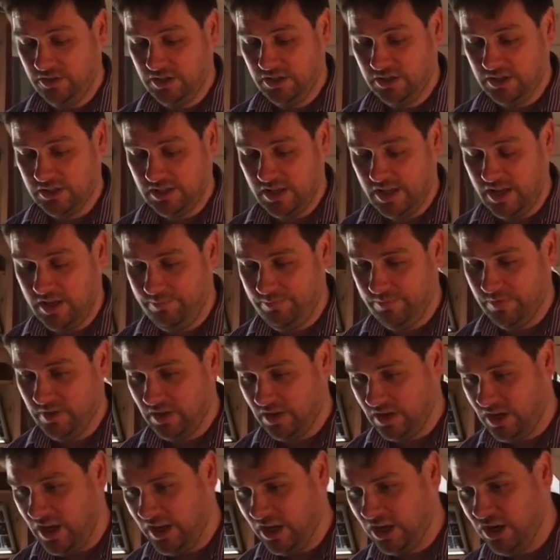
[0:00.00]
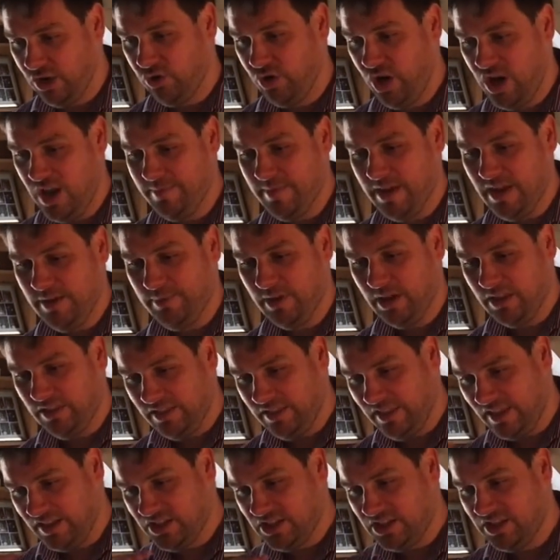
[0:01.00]
It's kind of creamy, but
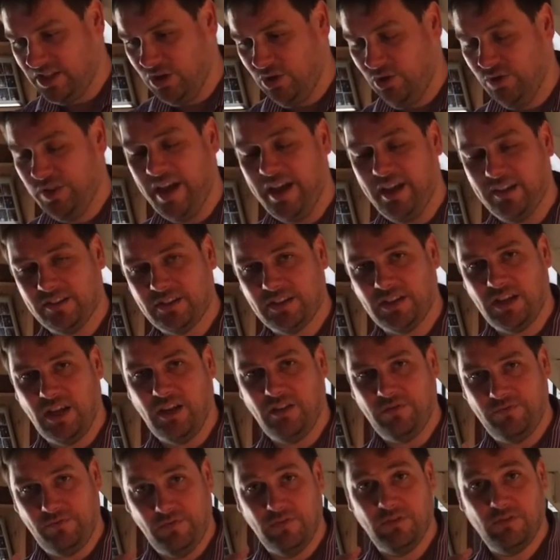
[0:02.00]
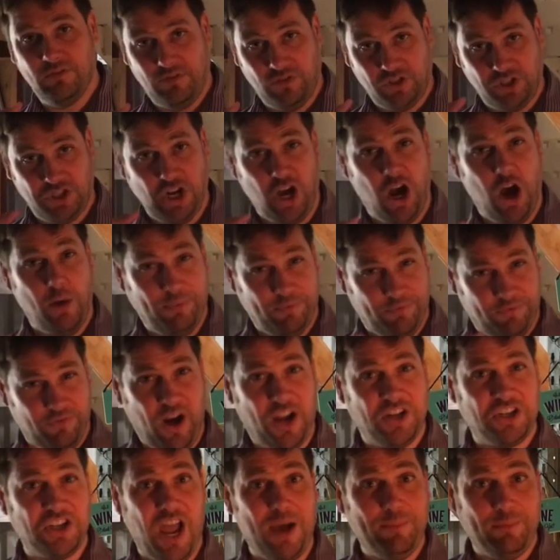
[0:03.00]
there's still that sharp,
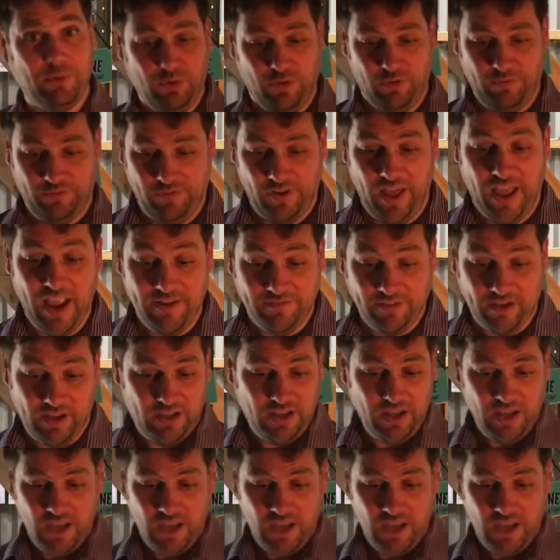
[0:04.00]
fresh apple flavour.